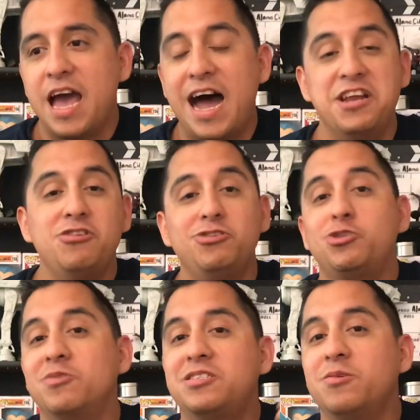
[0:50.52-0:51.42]
I knew she
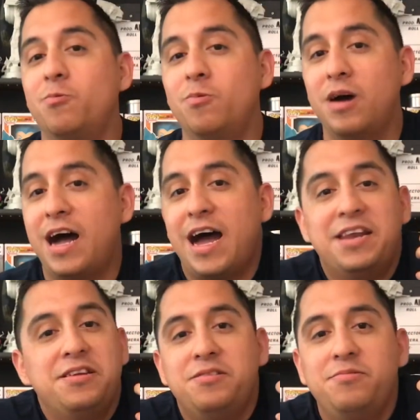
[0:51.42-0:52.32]
was I
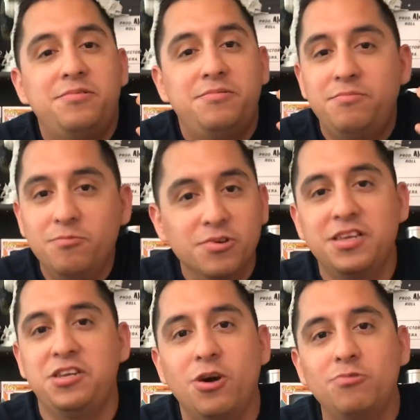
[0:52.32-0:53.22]
didn't really
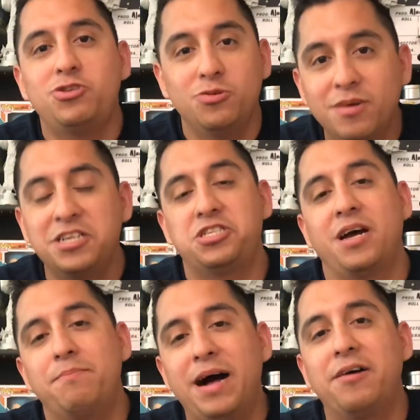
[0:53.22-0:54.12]
know too much
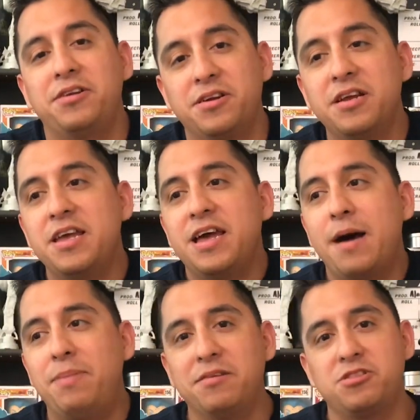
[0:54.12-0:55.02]
about it,
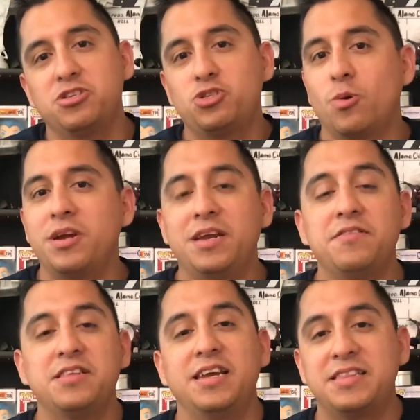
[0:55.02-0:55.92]
about the story and
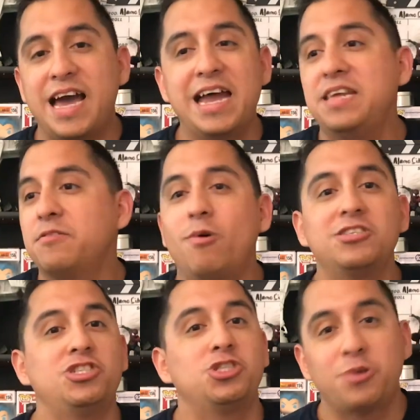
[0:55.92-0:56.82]
everything like that. I didn't even
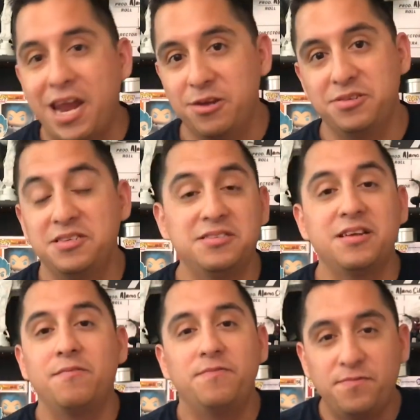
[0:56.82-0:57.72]
watch the trailers. This is
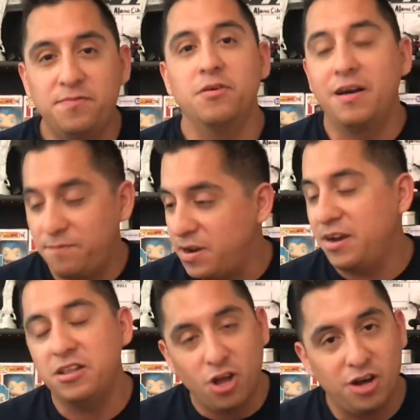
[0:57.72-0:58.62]
a
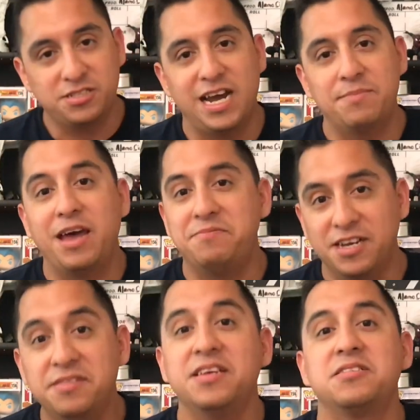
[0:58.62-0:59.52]
very long time that I've
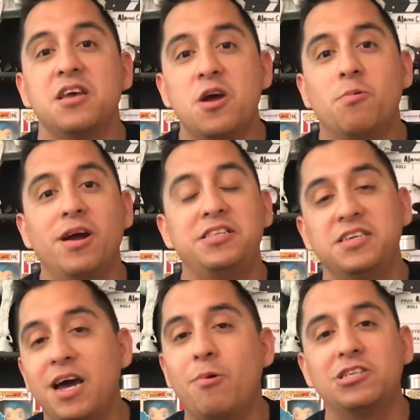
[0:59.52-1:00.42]
done this where I did
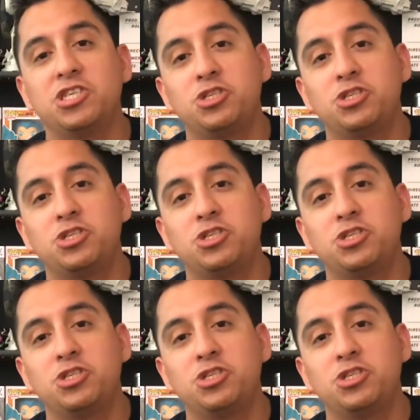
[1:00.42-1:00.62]
not watch a